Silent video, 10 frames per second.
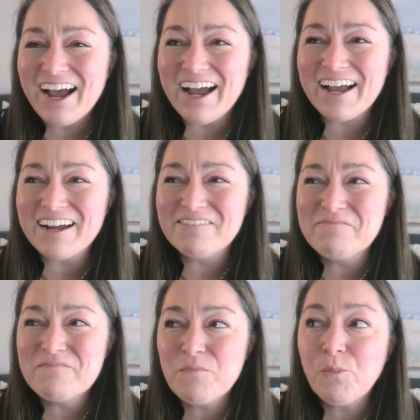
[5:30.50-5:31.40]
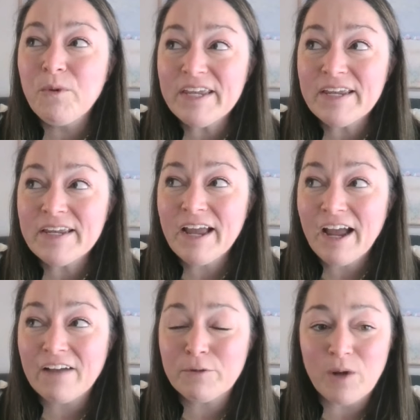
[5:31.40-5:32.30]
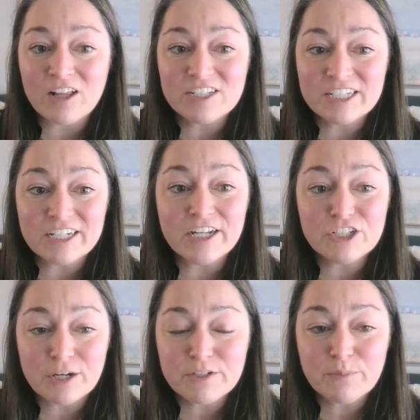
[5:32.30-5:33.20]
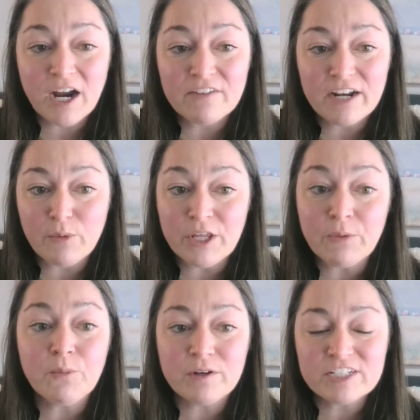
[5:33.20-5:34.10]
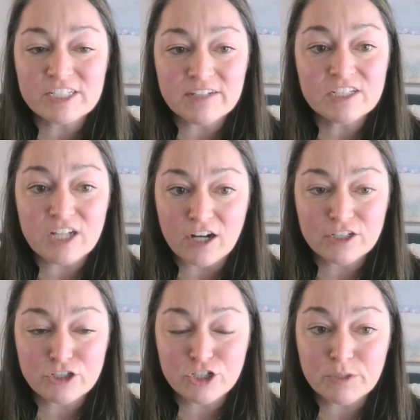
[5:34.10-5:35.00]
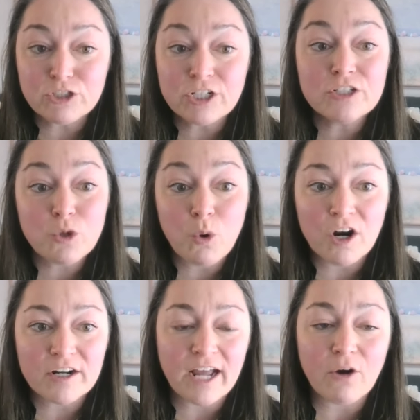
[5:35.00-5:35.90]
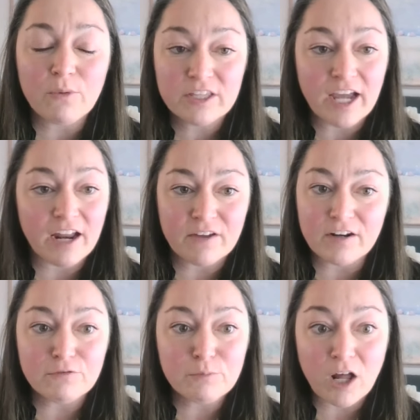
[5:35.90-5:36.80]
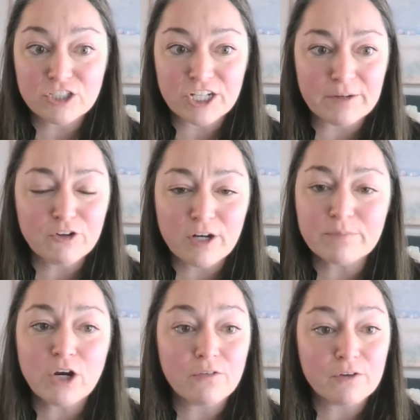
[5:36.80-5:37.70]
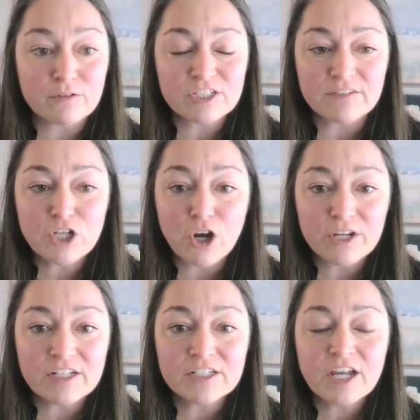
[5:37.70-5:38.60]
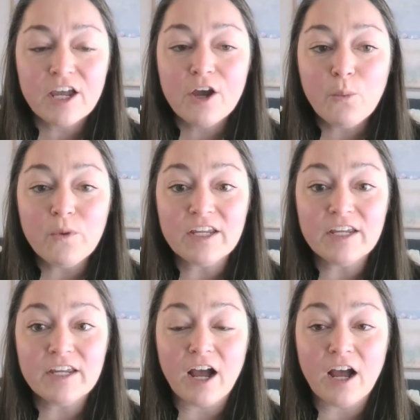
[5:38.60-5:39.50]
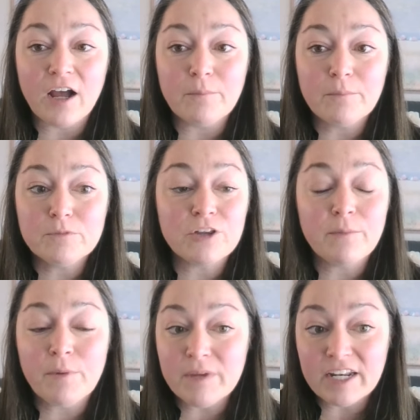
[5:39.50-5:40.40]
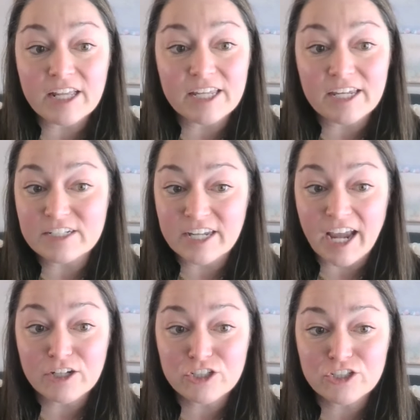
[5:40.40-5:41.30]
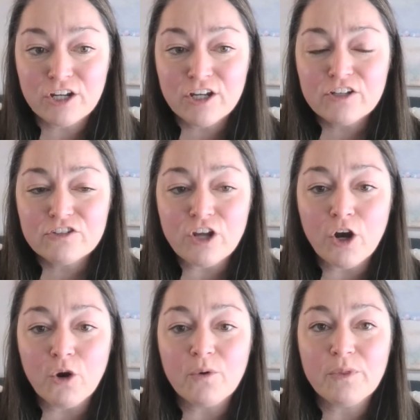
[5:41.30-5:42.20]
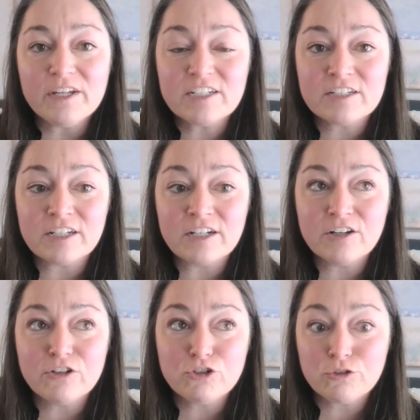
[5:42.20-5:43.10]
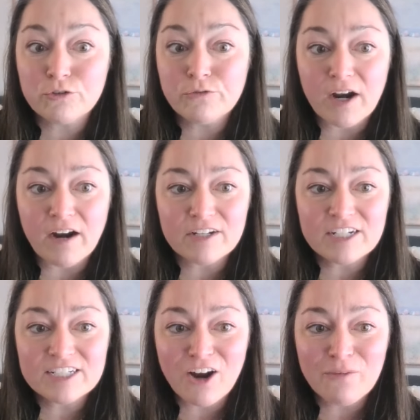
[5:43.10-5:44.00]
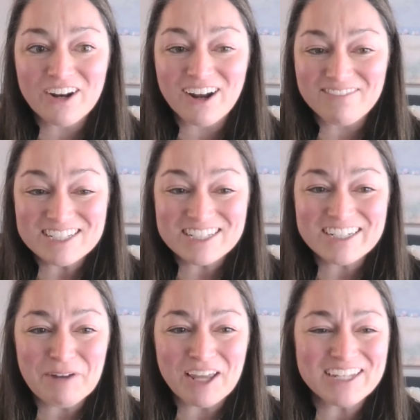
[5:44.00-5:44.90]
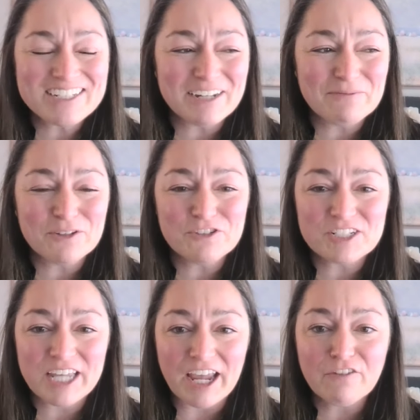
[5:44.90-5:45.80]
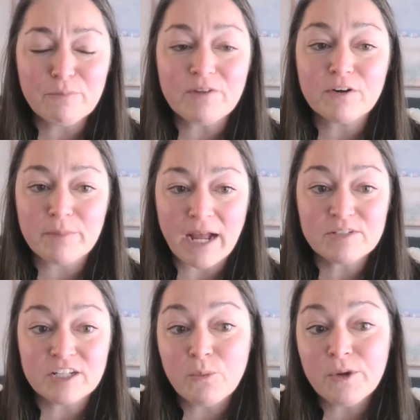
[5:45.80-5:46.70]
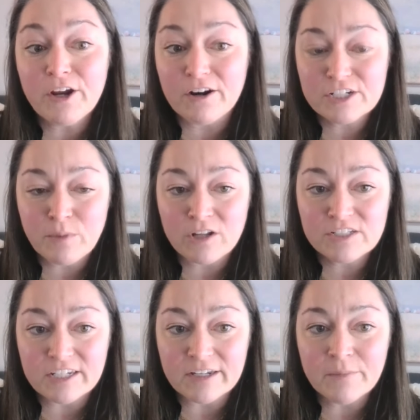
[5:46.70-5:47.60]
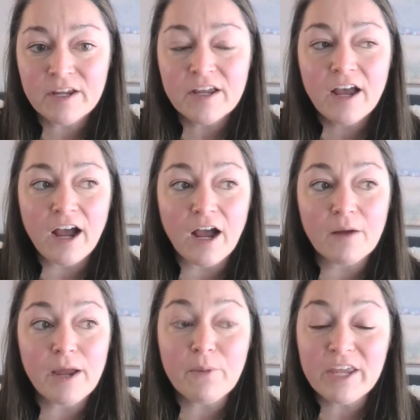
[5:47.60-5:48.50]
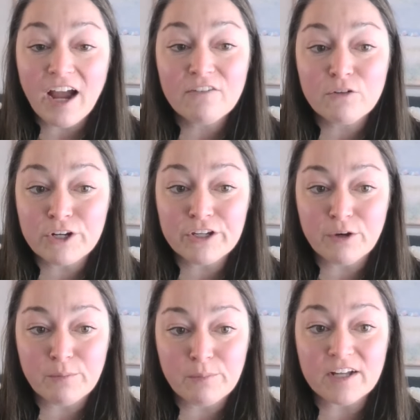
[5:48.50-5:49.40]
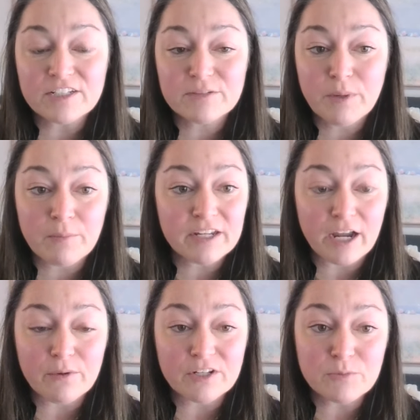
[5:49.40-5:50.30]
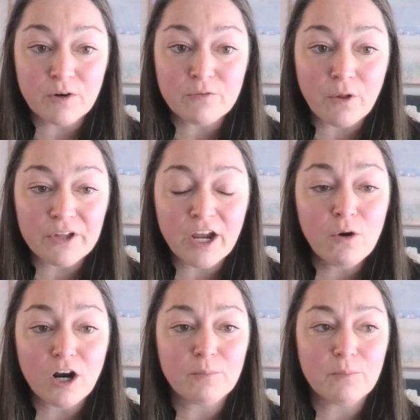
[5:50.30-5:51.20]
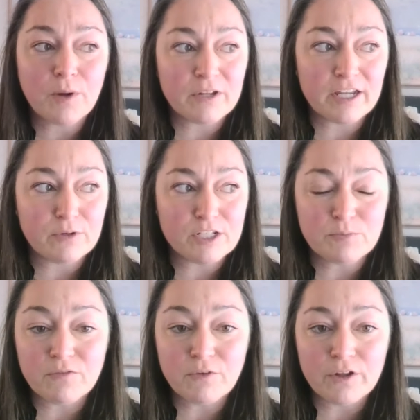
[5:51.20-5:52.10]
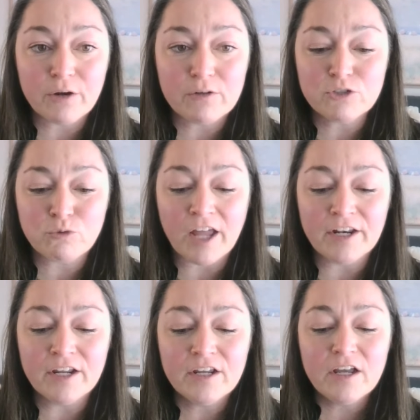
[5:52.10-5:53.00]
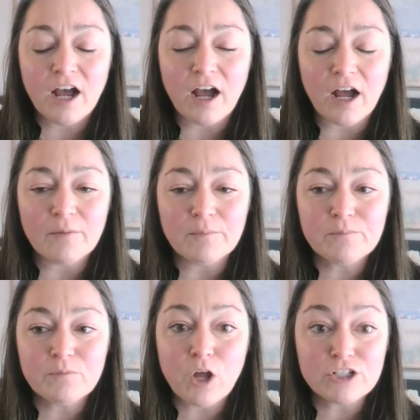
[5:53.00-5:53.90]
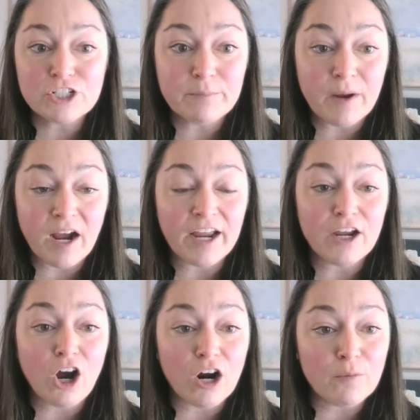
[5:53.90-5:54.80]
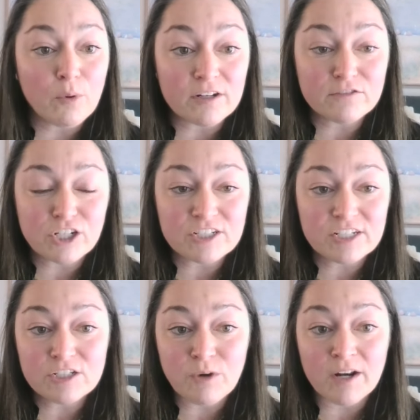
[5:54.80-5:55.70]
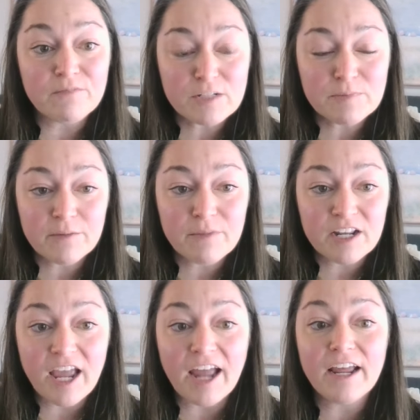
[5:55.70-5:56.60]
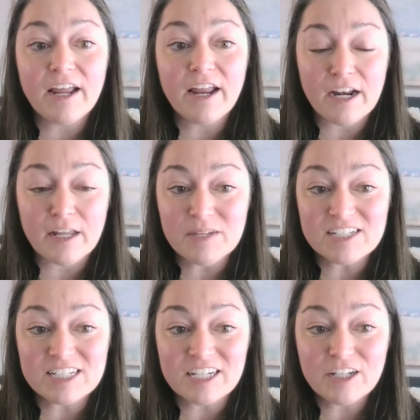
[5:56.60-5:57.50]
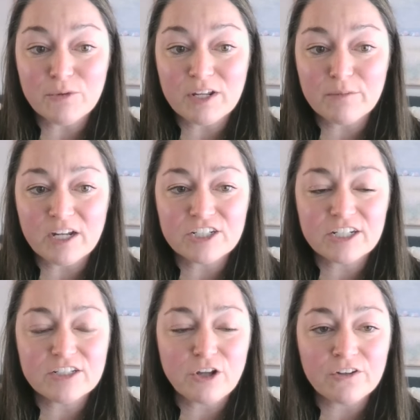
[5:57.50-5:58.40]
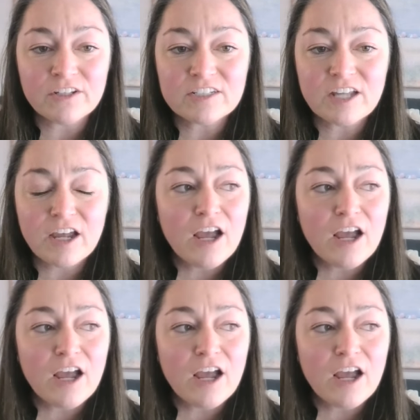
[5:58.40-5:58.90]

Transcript: Um, we have a policy in terms of private equity when we receive stock distributions, or now with the advent of blockchain and crypto, if we receive tokens, we um, turn them immediately into cash. So this isn't true for every endowment, obviously, by the example you just gave. But for Babson, we are a small team. Um, and we have a really robust public equities portfolio. Our public equities portfolio is run um, largely by our board of trustees, run investment committee, and NEPC, New England Pension Consultants.